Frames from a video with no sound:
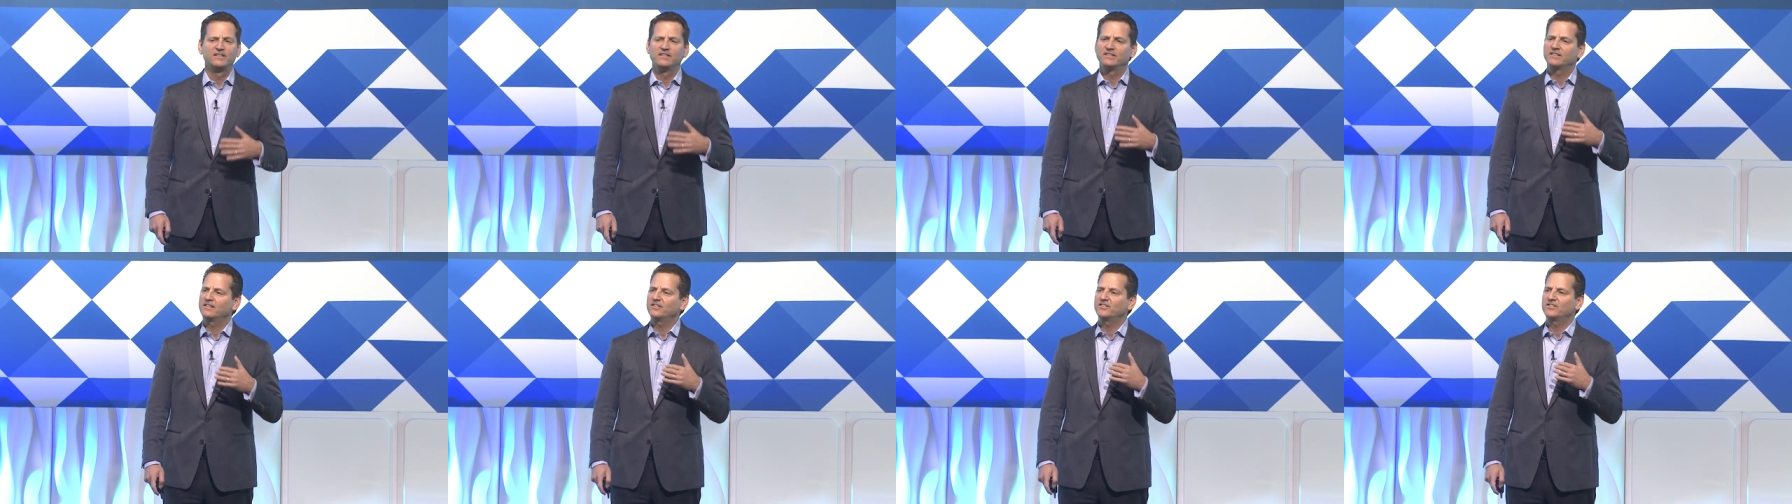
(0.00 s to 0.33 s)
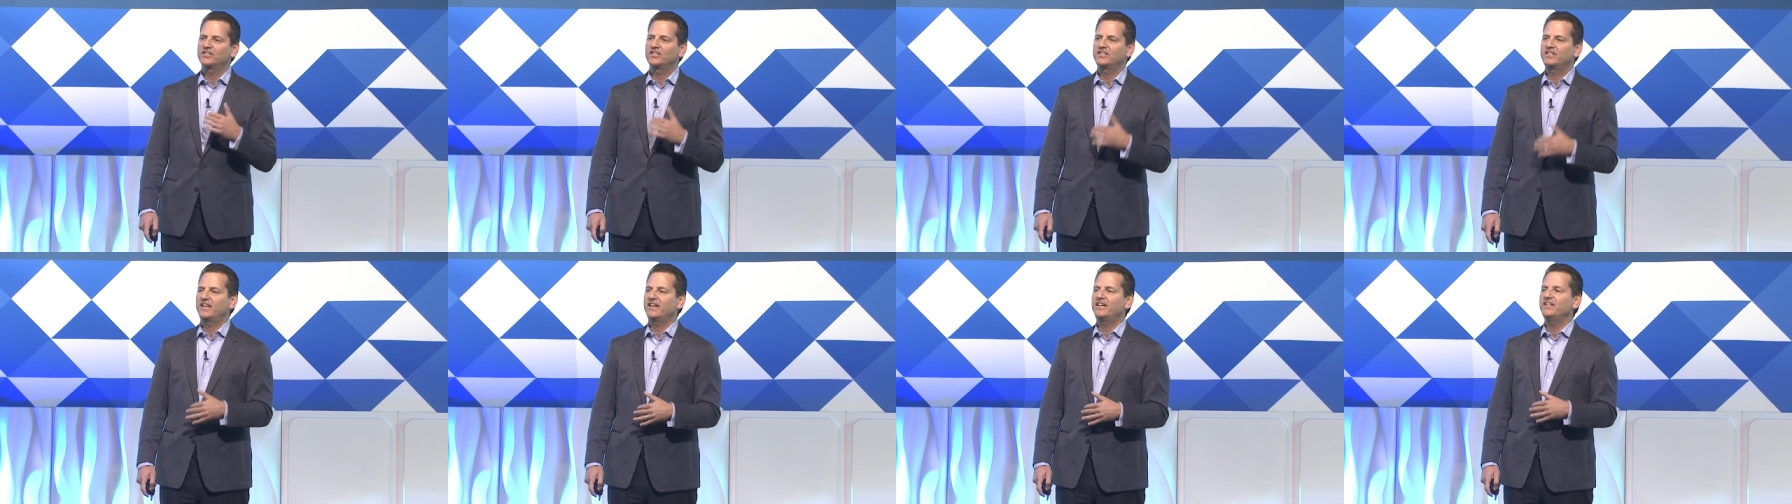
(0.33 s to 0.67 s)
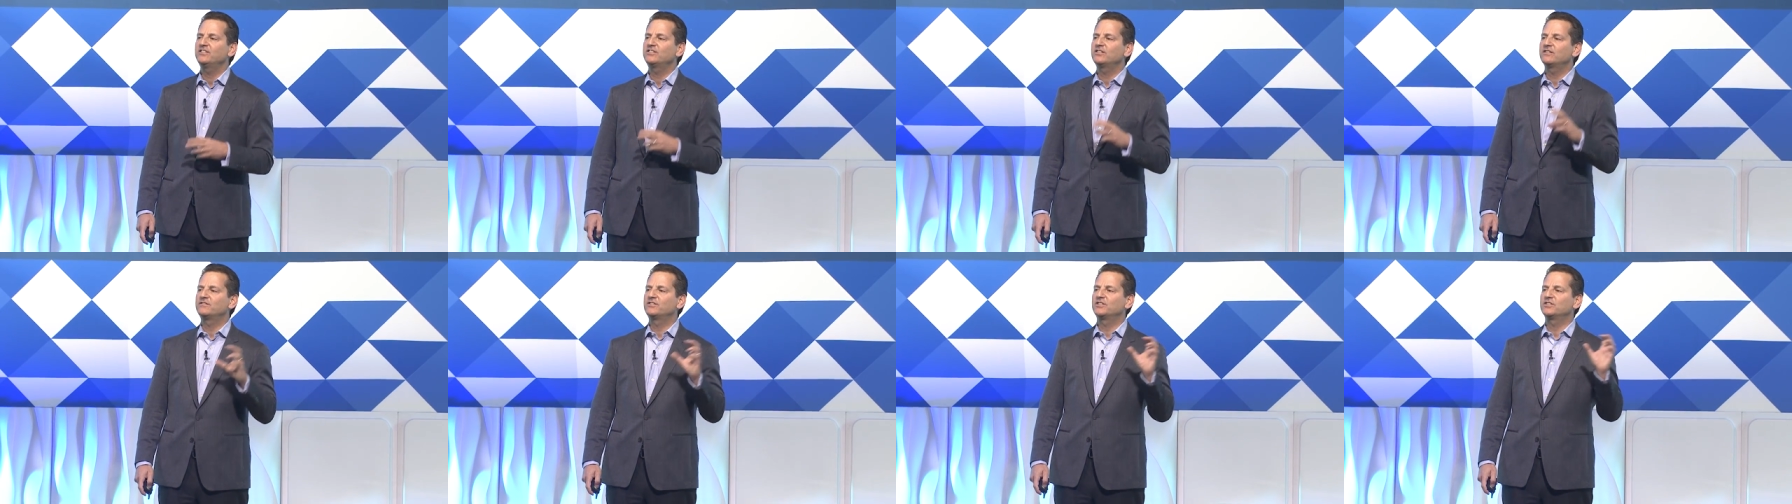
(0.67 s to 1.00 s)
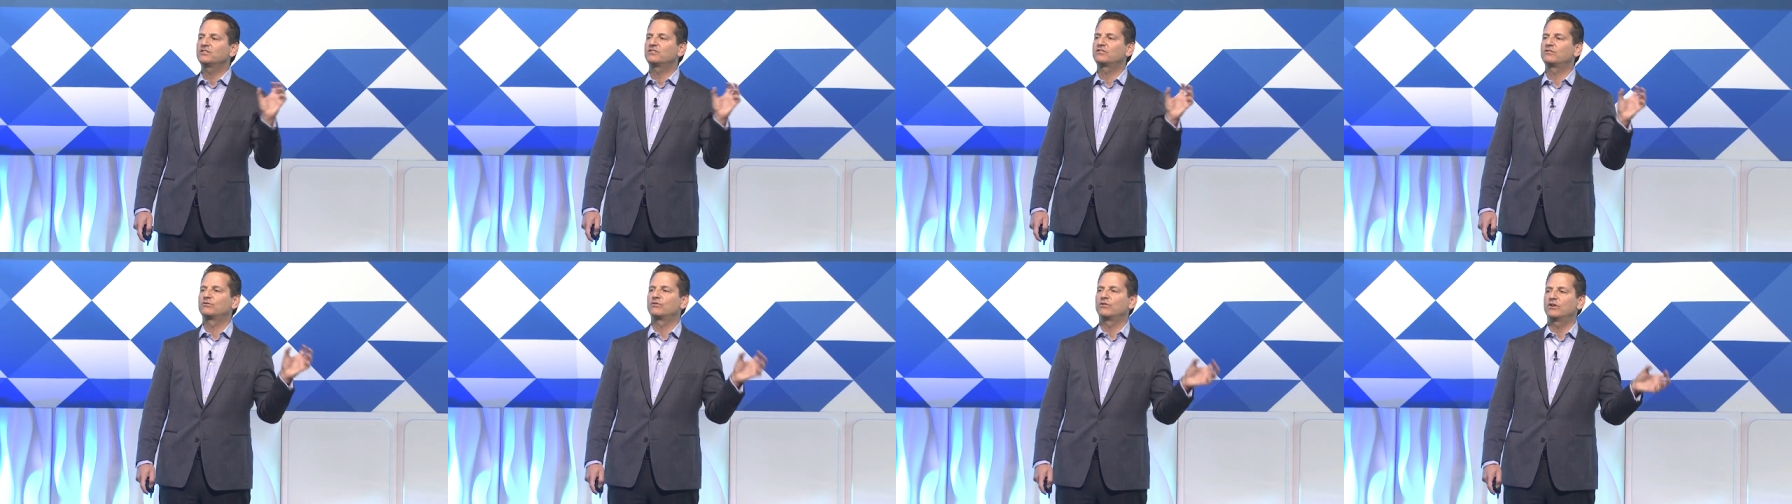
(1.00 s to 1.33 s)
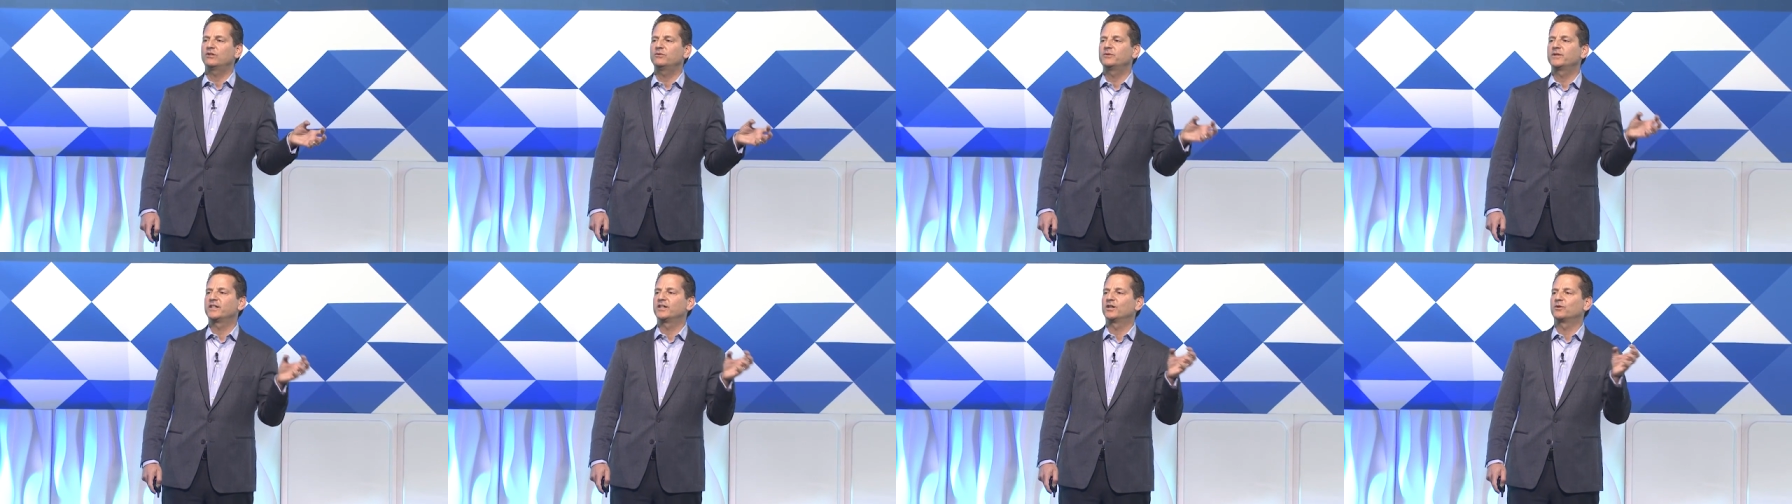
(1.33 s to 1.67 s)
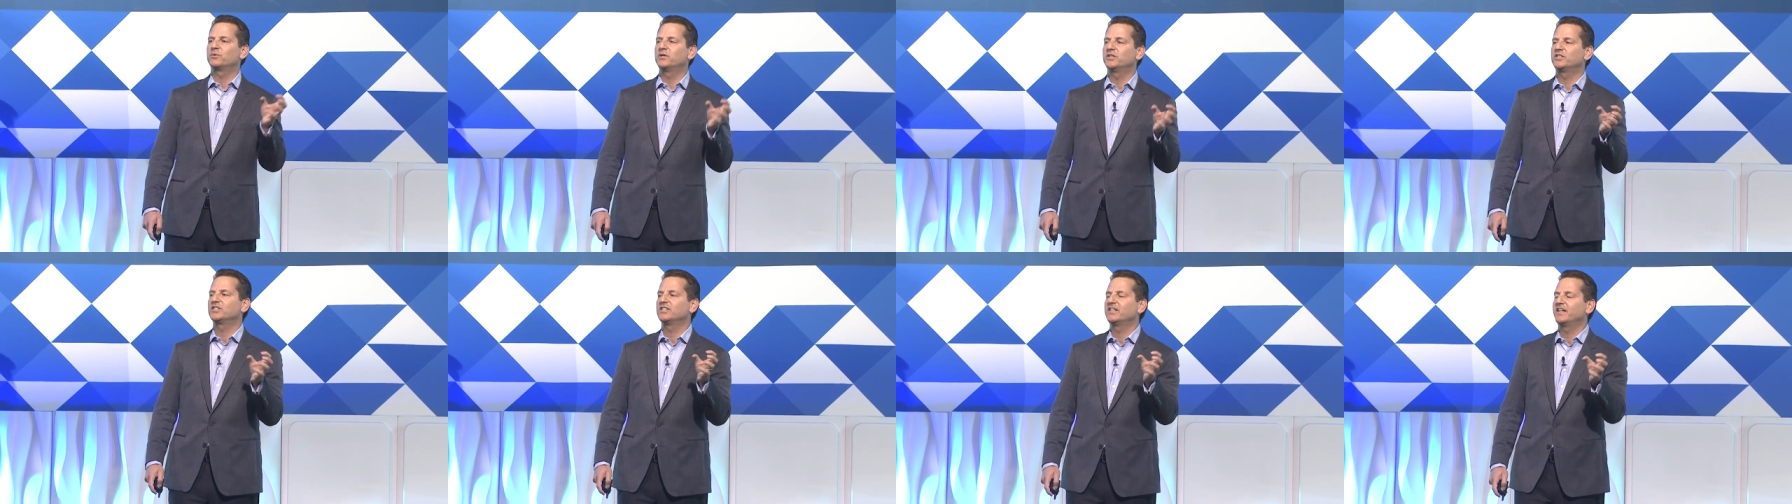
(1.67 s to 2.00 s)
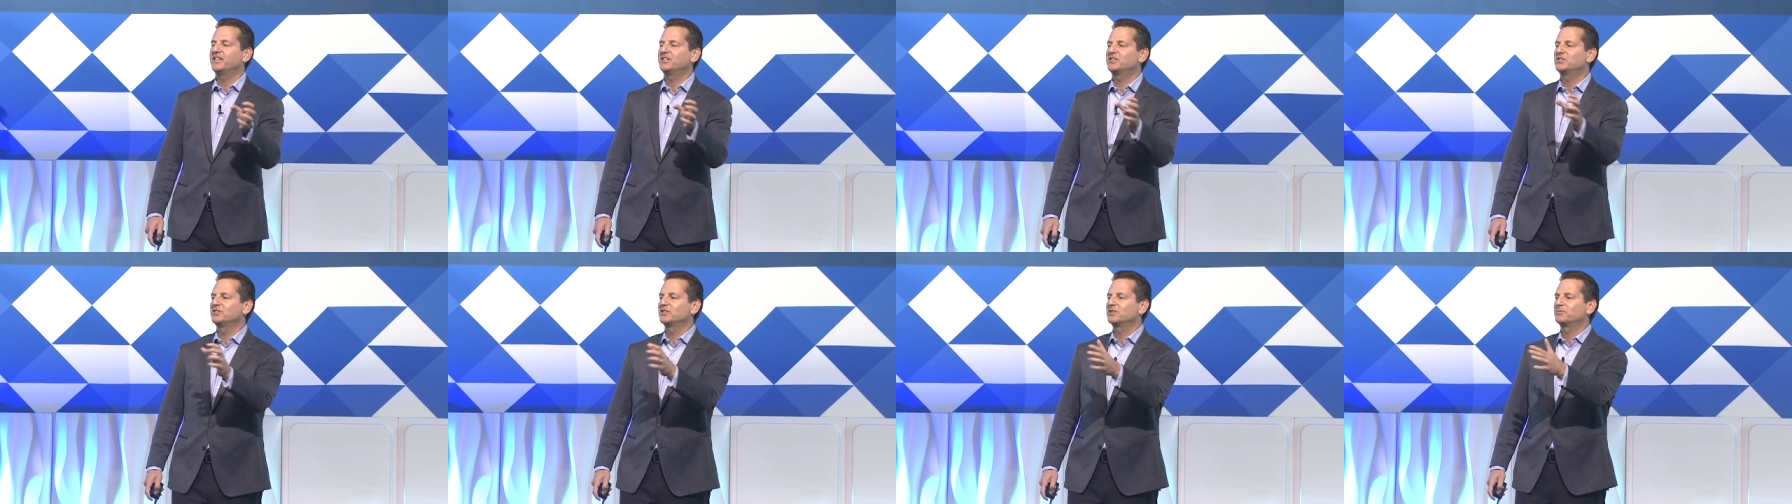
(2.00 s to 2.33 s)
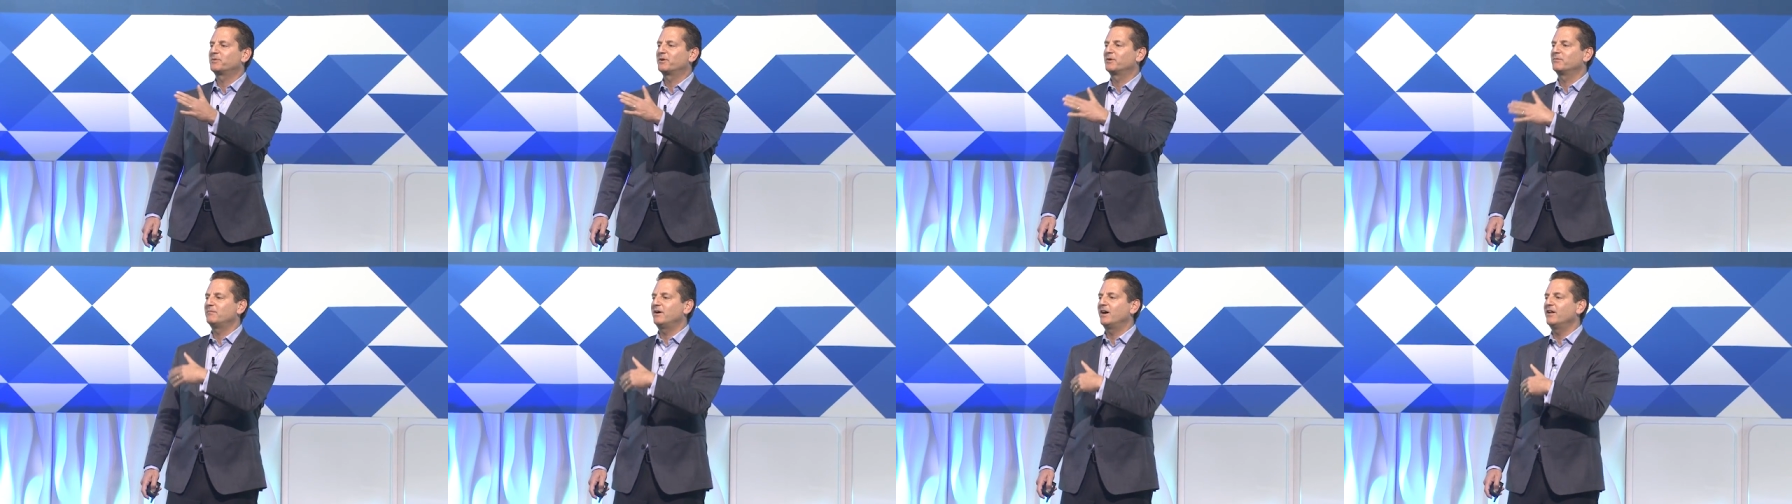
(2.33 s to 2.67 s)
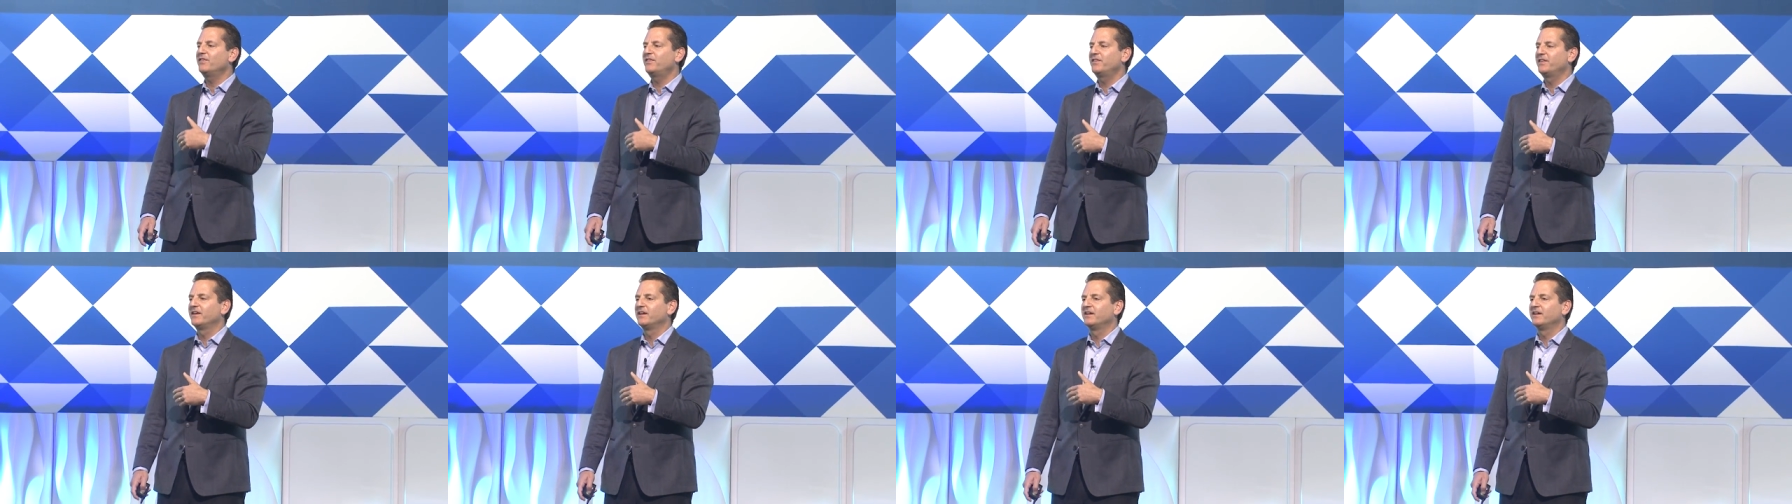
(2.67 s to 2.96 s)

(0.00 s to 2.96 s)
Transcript: because the days of just growing originations per month